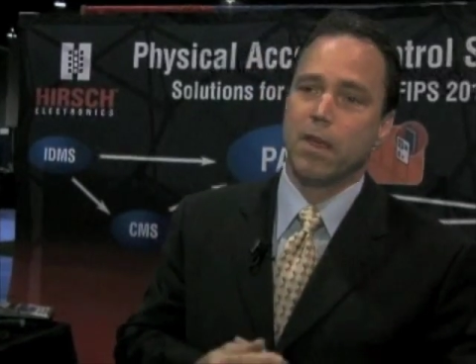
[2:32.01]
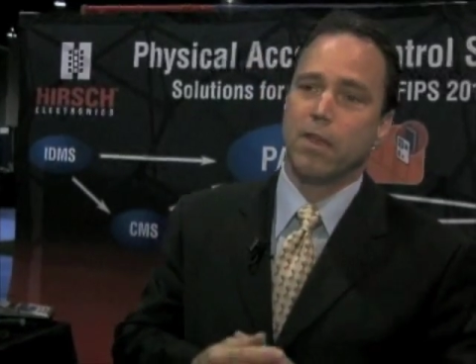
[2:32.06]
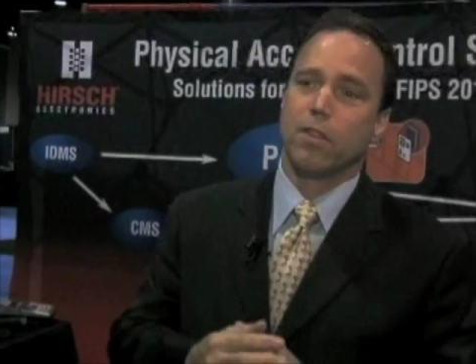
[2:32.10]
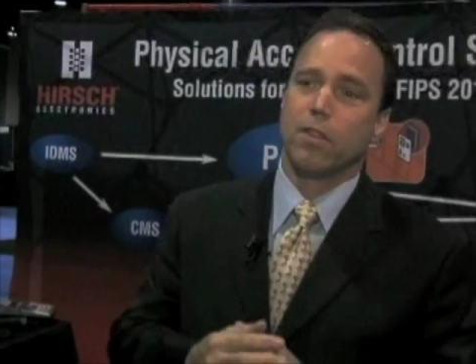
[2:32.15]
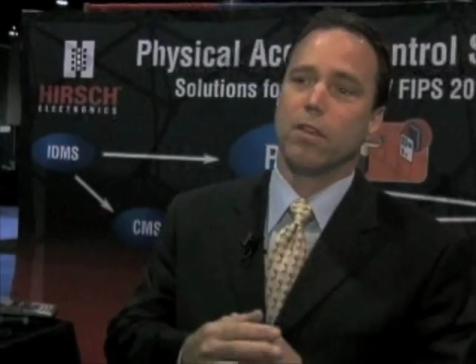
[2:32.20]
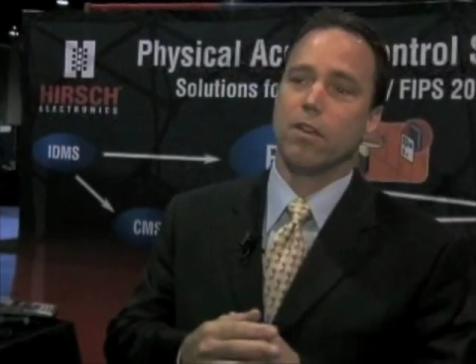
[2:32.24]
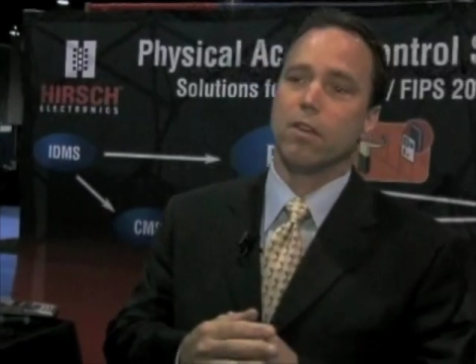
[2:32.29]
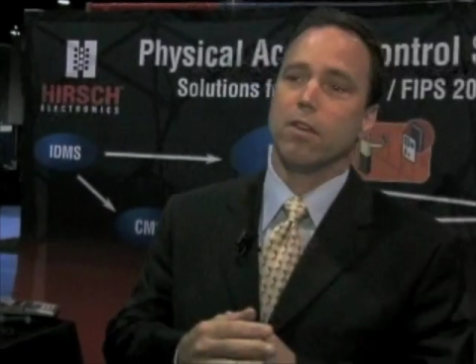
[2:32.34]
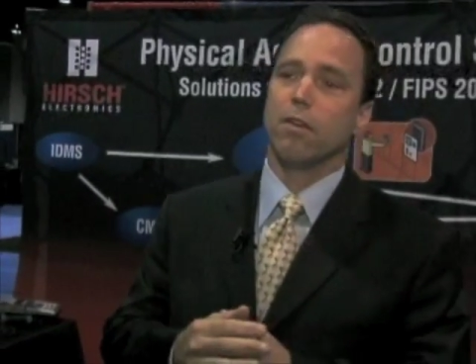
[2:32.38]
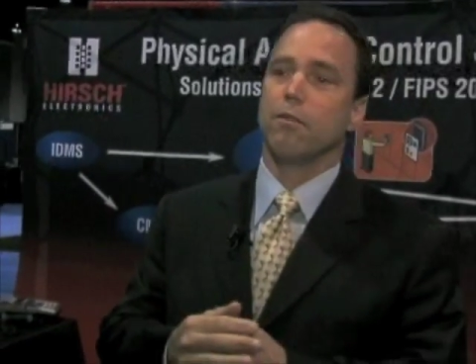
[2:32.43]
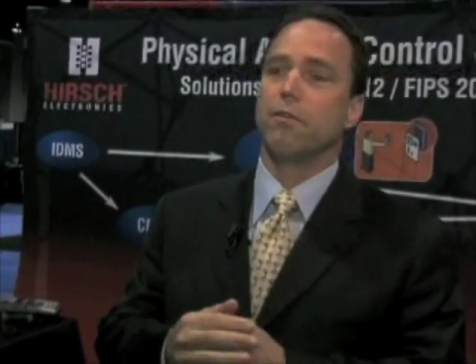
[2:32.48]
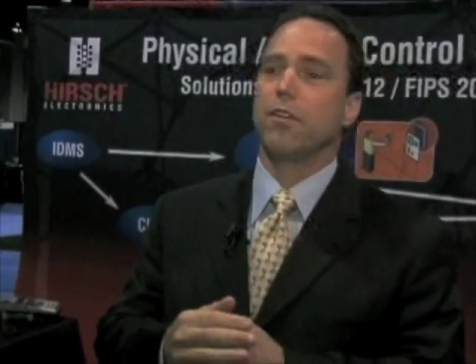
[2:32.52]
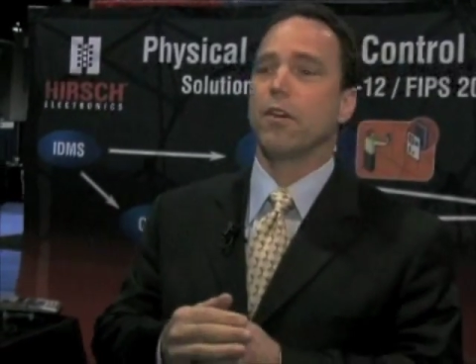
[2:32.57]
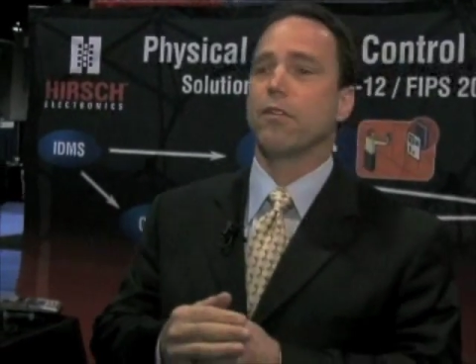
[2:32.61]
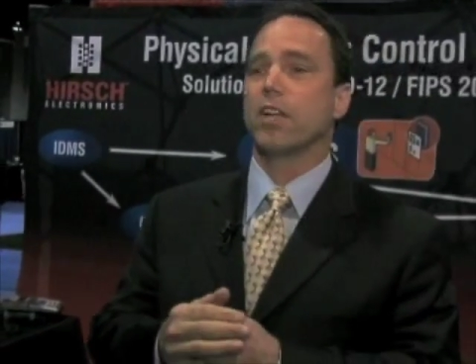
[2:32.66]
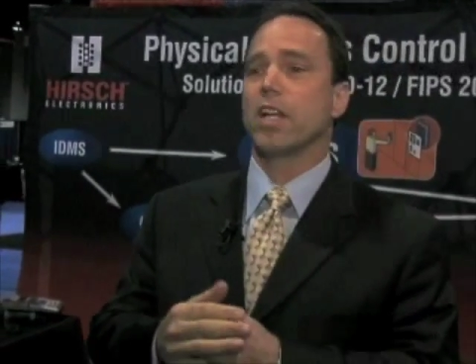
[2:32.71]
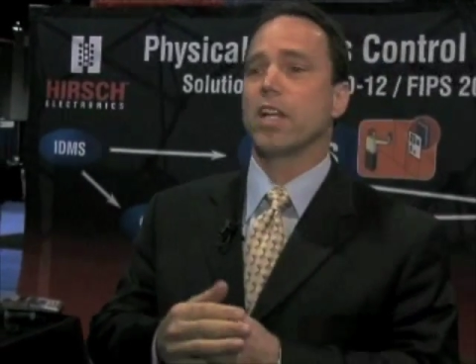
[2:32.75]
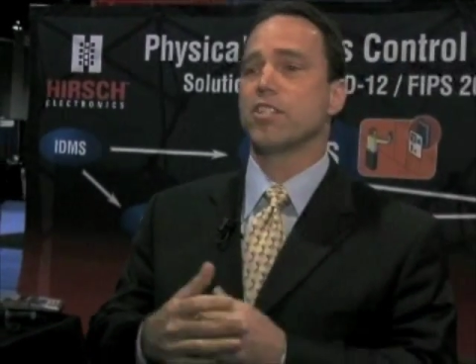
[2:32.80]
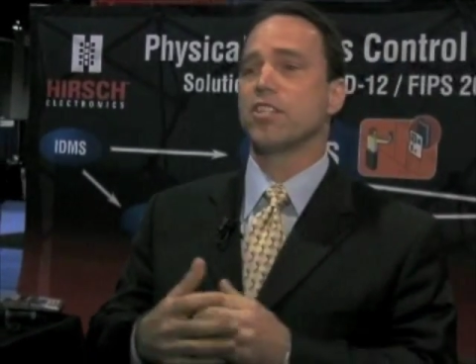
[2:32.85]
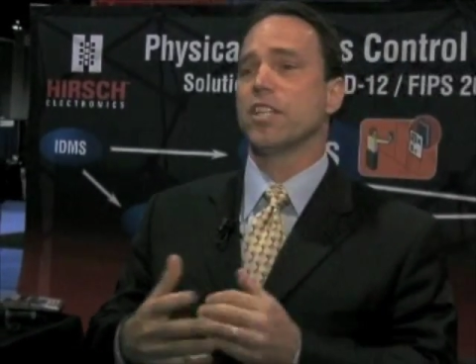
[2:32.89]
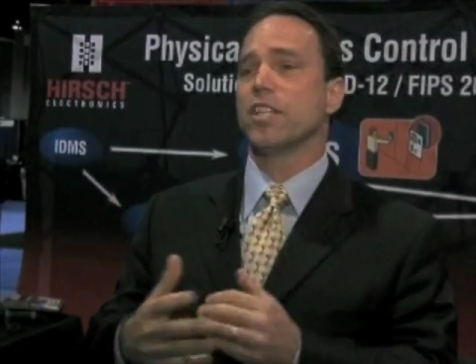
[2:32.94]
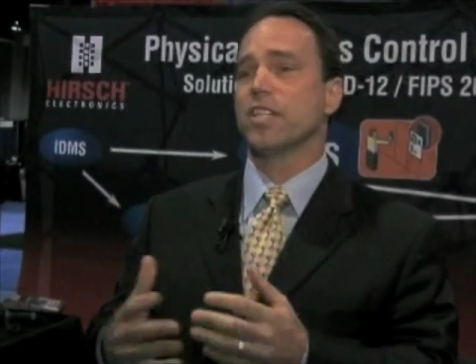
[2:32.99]
The
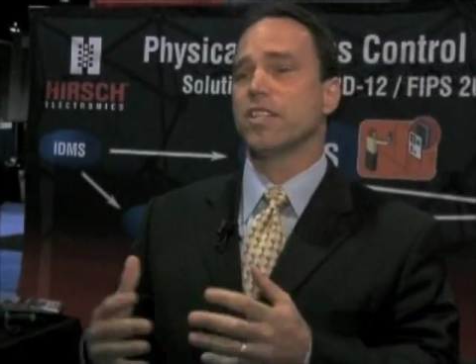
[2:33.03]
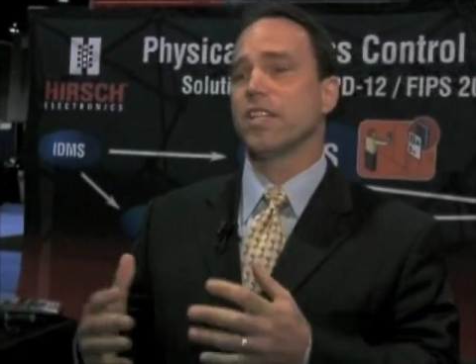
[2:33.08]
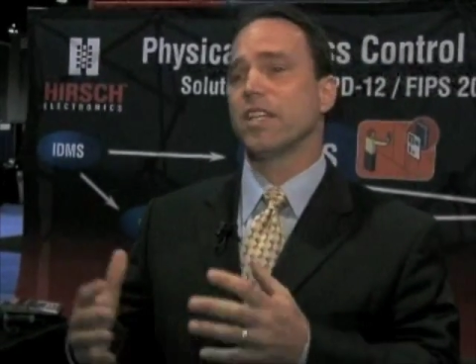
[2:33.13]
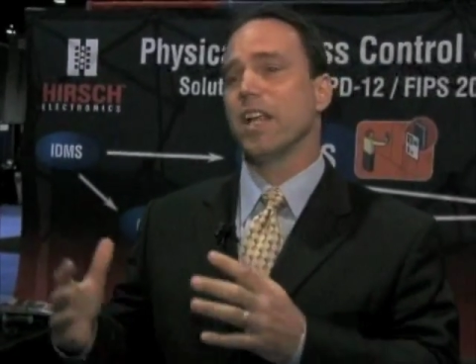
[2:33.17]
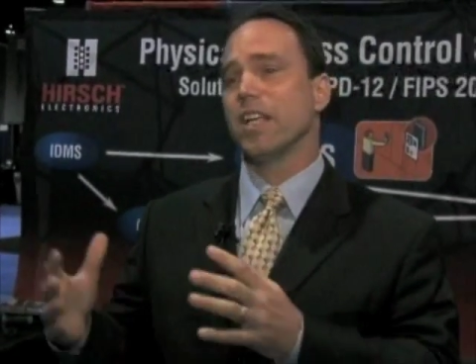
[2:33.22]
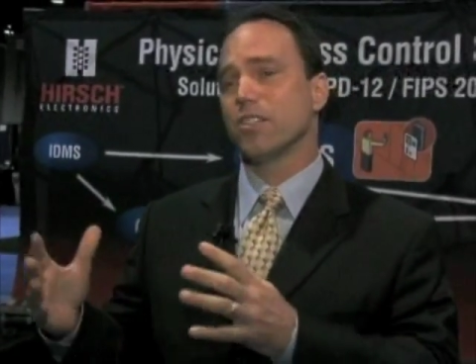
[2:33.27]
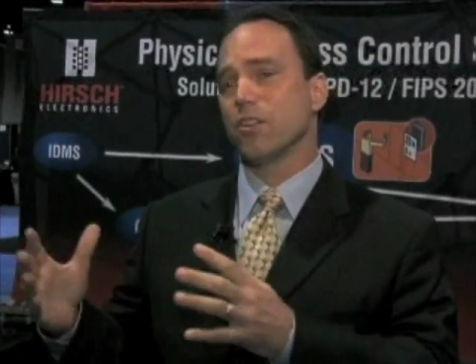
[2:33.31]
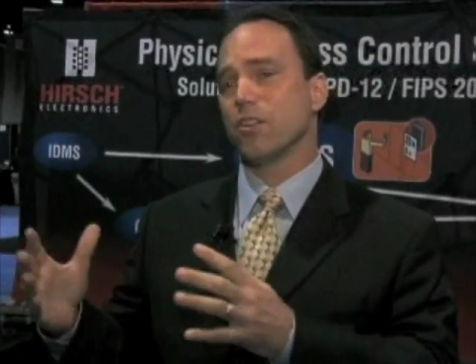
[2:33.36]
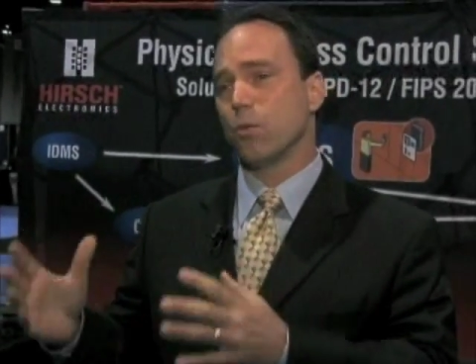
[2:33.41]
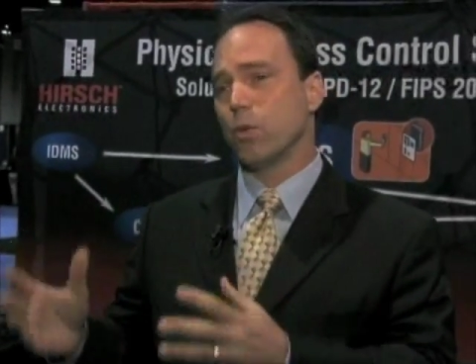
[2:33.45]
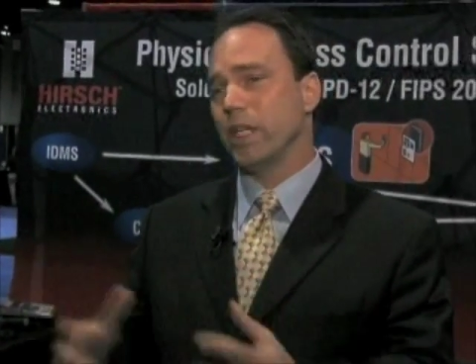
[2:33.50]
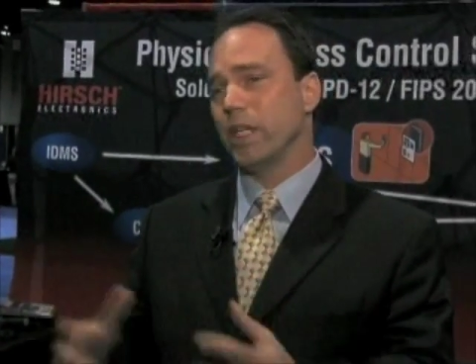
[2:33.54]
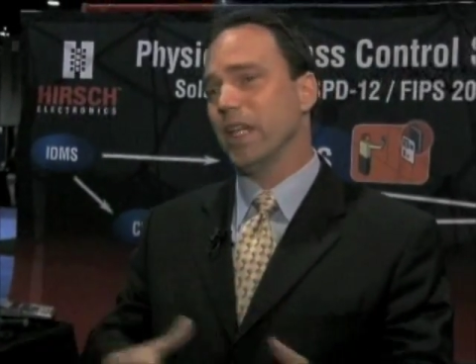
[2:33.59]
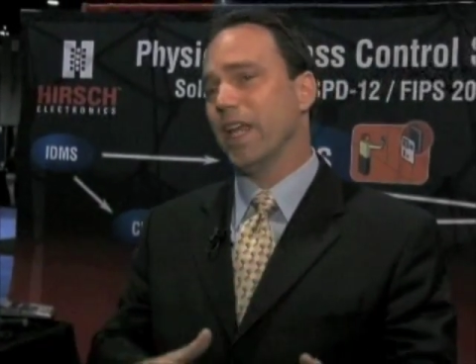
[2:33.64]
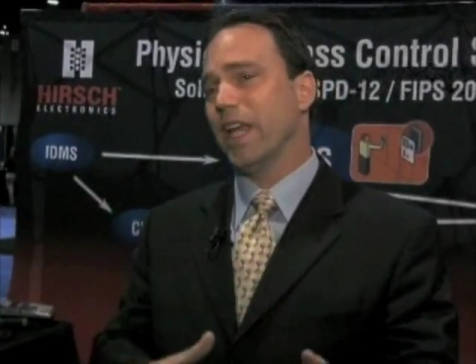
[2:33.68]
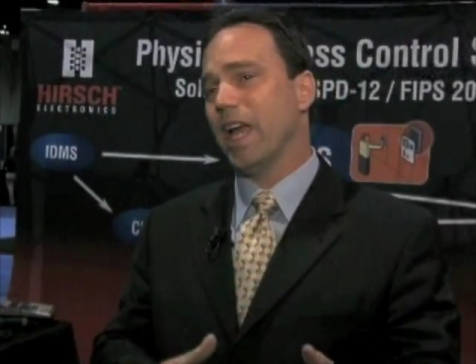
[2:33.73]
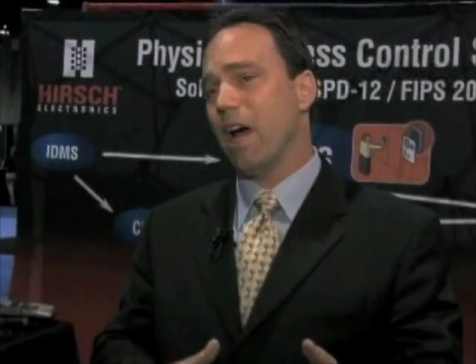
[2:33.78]
verification station has a relay